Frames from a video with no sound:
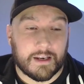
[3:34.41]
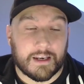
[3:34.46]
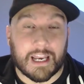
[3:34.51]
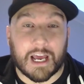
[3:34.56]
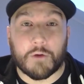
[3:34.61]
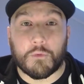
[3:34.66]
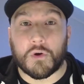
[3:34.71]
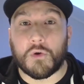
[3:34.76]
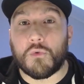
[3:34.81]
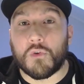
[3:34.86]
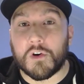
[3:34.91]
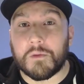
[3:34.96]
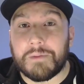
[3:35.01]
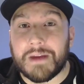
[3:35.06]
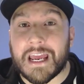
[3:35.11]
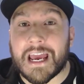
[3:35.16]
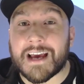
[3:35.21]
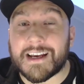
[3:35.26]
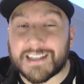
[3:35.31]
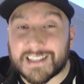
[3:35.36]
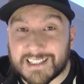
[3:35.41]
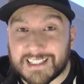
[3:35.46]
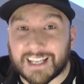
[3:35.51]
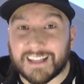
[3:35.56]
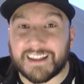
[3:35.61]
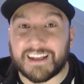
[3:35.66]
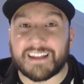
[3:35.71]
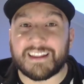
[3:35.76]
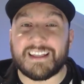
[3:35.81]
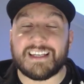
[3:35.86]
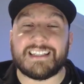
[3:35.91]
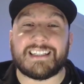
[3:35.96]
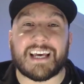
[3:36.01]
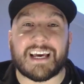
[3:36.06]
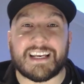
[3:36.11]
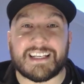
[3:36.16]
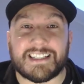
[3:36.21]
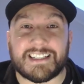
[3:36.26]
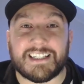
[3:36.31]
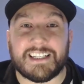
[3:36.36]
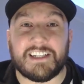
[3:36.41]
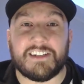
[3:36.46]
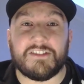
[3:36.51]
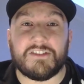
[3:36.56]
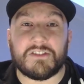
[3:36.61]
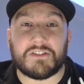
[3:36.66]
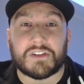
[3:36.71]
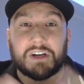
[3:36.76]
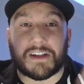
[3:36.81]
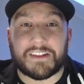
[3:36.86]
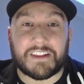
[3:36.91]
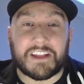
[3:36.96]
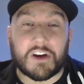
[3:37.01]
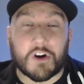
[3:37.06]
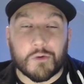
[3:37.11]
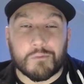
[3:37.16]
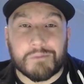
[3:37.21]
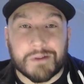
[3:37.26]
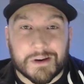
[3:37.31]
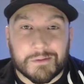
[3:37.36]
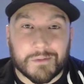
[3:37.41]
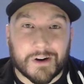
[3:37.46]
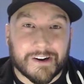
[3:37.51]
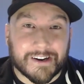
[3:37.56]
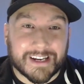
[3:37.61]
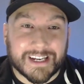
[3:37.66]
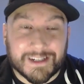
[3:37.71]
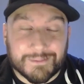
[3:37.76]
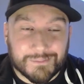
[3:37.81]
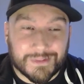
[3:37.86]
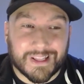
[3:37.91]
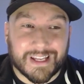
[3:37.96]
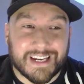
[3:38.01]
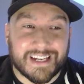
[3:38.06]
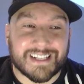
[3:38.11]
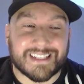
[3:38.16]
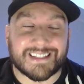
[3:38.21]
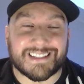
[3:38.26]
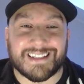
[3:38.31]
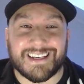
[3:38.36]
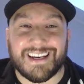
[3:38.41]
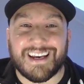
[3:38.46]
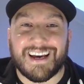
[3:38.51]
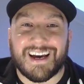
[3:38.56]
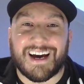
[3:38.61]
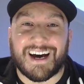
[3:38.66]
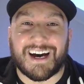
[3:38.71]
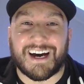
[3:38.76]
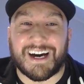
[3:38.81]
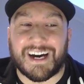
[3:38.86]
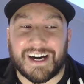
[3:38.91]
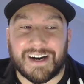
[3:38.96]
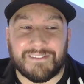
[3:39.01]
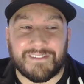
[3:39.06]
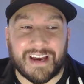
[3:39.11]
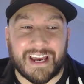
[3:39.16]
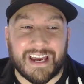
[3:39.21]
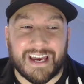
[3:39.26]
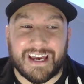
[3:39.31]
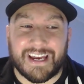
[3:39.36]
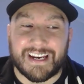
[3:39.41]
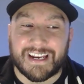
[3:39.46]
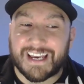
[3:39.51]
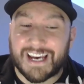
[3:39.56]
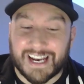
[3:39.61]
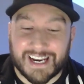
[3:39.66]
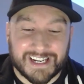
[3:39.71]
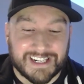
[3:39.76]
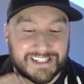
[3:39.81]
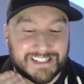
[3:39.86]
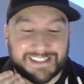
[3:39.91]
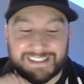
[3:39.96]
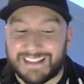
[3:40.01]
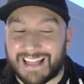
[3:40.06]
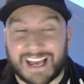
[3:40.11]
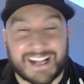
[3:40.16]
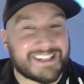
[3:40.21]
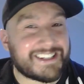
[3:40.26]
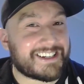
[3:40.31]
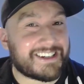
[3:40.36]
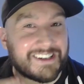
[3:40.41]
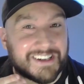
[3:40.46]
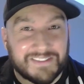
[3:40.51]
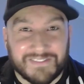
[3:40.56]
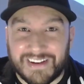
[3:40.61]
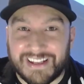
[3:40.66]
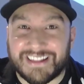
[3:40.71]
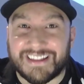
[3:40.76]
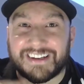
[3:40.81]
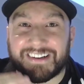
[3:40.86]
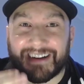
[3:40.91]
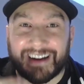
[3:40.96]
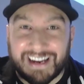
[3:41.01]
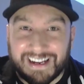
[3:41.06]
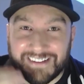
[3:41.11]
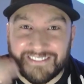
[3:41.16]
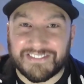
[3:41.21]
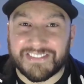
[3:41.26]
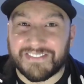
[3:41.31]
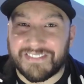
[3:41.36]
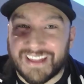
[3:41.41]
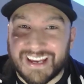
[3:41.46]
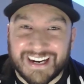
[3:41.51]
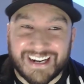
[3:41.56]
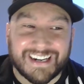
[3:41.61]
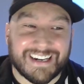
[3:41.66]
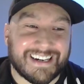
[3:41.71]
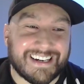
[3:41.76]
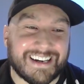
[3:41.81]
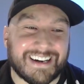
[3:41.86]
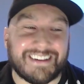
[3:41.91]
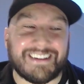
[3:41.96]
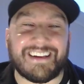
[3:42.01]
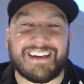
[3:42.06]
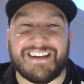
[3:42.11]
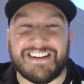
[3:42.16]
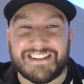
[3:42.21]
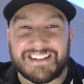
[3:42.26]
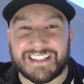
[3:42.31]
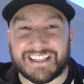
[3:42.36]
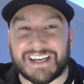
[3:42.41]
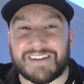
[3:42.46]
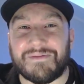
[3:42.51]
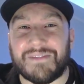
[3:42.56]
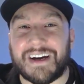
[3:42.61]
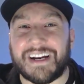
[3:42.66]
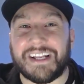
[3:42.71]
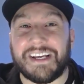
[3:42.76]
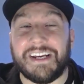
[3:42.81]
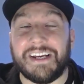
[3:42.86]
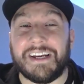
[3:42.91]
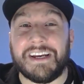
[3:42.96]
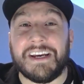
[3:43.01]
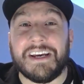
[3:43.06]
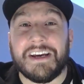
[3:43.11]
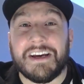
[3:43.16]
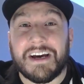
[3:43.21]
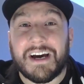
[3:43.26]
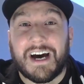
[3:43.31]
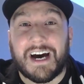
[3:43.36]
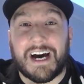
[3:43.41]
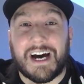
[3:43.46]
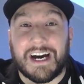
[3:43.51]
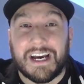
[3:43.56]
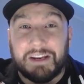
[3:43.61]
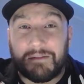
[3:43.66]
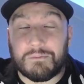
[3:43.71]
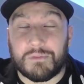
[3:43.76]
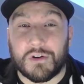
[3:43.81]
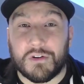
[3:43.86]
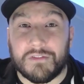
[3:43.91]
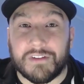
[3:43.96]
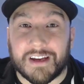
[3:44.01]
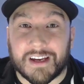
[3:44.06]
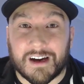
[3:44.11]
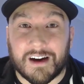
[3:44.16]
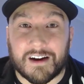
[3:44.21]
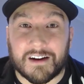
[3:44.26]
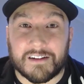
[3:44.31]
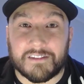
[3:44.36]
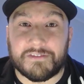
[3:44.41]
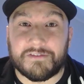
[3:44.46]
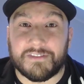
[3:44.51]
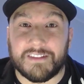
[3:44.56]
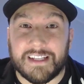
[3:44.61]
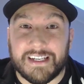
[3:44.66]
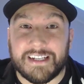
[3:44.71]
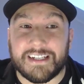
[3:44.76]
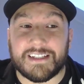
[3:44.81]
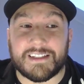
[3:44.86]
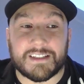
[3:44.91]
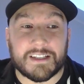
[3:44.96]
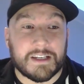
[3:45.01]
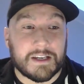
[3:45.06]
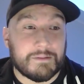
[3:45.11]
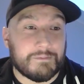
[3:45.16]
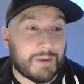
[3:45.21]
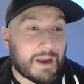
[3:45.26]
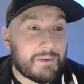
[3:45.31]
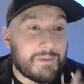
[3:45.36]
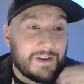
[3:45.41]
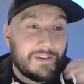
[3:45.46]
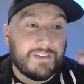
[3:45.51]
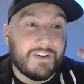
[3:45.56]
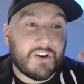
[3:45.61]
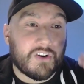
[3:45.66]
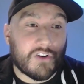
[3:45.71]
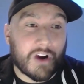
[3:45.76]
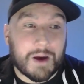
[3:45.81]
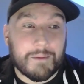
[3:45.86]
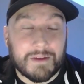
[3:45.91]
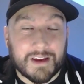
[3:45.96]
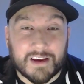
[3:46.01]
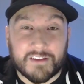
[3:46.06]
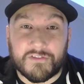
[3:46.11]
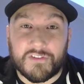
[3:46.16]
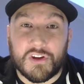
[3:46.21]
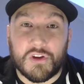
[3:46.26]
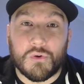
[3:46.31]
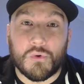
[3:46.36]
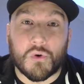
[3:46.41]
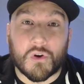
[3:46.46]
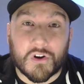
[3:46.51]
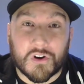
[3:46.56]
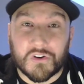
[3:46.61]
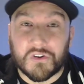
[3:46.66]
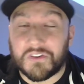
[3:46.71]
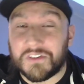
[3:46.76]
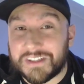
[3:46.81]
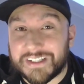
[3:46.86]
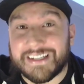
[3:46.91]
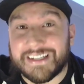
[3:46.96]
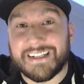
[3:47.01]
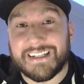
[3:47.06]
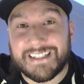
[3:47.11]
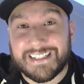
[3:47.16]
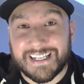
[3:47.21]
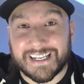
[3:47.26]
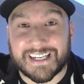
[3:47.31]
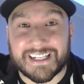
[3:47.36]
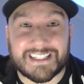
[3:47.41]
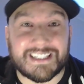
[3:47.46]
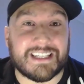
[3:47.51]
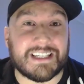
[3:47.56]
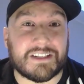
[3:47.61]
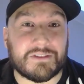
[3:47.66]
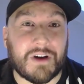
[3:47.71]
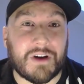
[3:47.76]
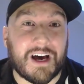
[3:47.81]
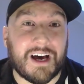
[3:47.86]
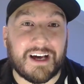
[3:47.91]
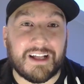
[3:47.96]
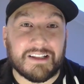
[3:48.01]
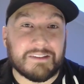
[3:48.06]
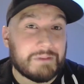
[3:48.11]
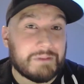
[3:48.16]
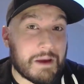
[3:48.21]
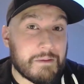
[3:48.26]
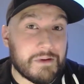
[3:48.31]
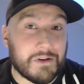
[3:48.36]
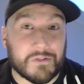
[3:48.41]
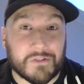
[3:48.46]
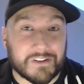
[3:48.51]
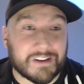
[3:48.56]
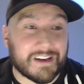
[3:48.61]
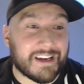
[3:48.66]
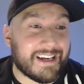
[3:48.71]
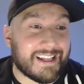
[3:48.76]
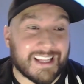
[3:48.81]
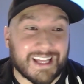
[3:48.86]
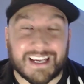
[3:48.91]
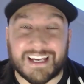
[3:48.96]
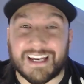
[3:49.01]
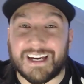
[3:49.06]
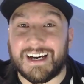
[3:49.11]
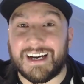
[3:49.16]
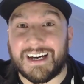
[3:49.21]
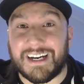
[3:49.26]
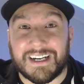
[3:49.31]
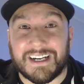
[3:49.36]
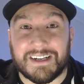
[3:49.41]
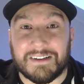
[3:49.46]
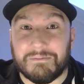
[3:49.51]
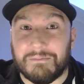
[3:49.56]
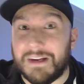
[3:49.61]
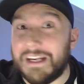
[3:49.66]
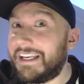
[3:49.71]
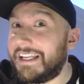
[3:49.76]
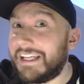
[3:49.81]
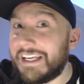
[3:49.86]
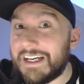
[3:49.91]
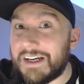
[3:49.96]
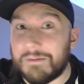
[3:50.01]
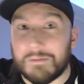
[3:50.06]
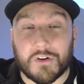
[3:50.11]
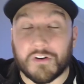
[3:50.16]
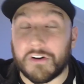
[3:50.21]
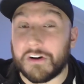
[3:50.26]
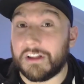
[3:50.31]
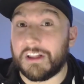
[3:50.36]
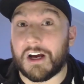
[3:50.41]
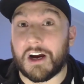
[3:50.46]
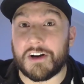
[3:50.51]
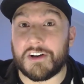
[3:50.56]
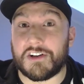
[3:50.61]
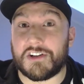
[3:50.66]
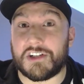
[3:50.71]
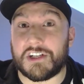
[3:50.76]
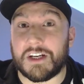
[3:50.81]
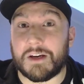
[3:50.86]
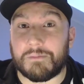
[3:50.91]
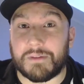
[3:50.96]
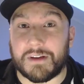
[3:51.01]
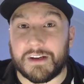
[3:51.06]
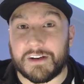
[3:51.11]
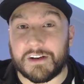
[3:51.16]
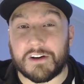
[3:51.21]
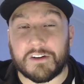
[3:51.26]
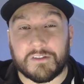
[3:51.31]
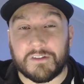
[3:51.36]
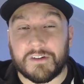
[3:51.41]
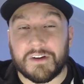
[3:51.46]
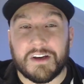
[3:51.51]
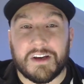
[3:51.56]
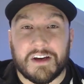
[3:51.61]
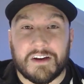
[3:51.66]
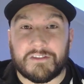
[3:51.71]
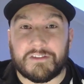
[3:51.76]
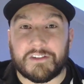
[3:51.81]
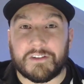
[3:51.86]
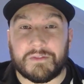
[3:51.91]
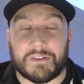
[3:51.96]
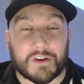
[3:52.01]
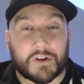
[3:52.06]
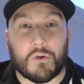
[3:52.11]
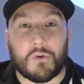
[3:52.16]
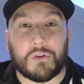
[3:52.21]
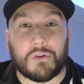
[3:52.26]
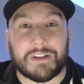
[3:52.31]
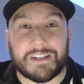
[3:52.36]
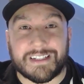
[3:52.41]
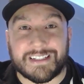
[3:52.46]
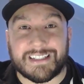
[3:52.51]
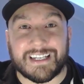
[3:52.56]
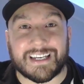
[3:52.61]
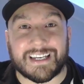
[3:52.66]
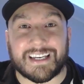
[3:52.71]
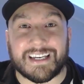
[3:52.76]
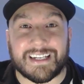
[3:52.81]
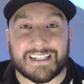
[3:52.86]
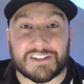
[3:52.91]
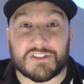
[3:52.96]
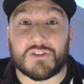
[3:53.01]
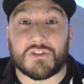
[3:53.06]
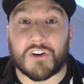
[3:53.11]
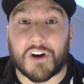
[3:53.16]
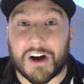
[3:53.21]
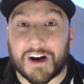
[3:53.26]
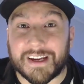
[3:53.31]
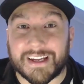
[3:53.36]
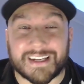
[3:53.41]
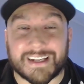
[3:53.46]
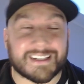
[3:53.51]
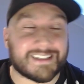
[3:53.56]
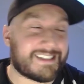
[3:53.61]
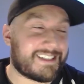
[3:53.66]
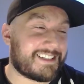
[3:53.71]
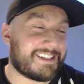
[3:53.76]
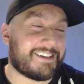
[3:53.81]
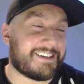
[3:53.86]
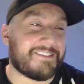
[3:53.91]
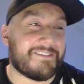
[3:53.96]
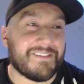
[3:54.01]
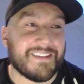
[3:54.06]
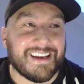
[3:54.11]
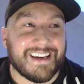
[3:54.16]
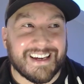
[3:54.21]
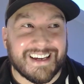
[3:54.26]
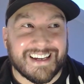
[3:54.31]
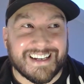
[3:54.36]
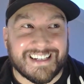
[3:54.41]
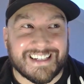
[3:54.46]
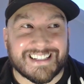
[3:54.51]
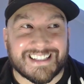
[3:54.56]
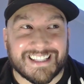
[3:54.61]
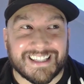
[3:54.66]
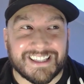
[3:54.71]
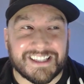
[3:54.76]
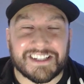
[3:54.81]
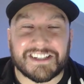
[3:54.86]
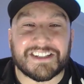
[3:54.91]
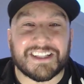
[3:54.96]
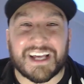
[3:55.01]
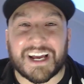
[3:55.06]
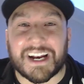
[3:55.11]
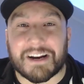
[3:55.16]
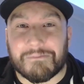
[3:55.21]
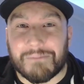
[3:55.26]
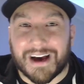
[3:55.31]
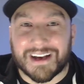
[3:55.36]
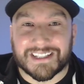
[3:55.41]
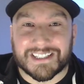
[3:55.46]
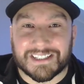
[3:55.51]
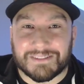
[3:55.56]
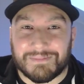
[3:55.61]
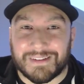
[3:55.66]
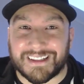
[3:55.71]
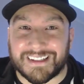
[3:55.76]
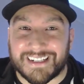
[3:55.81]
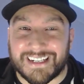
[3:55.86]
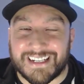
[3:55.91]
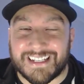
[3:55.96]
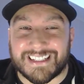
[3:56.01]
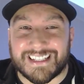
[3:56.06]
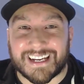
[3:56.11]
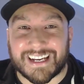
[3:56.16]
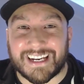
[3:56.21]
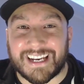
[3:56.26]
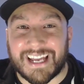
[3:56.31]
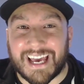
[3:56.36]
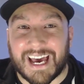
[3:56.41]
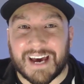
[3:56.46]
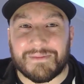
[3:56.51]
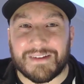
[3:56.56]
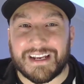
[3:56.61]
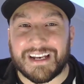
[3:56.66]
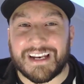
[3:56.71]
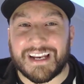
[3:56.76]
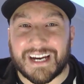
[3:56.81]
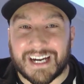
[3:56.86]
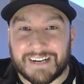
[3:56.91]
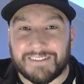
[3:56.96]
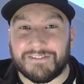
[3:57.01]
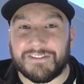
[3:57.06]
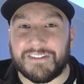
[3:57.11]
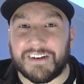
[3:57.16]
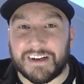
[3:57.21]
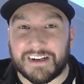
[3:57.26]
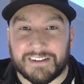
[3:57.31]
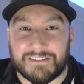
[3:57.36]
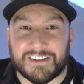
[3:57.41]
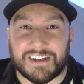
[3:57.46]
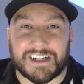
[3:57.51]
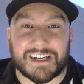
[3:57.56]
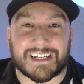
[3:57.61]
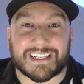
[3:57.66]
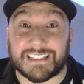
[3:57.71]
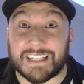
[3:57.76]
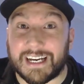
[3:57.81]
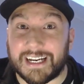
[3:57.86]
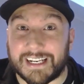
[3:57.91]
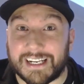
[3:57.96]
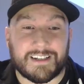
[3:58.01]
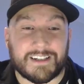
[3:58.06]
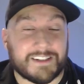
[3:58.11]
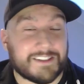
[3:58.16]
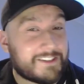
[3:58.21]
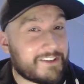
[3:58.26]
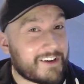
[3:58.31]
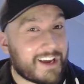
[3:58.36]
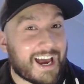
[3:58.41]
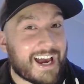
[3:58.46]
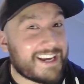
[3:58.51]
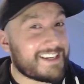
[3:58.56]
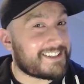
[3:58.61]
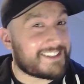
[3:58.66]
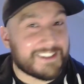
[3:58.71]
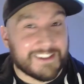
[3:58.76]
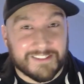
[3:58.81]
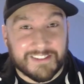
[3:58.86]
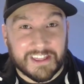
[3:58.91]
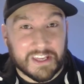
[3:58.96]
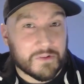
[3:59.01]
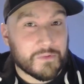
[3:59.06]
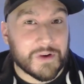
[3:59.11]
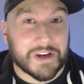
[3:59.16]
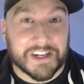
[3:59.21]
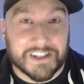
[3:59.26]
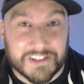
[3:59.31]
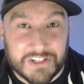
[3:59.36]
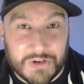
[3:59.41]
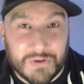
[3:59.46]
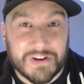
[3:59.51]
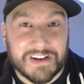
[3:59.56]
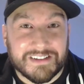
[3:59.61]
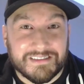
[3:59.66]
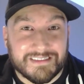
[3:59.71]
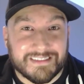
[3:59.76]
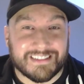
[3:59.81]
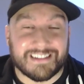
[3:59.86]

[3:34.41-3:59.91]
Now, we will be selling these SDUs on the open marketplace, and kind of just that's going to be the grind from there, you know, using that money, improving our fleet, maybe even grabbing a few golden tickets as well. Maybe we'll get like a medium or a large ship, you know, from the golden ticket drawings. So just there's a lot of possibilities that can happen. I'm very, very excited. So guys, do you think we can do it?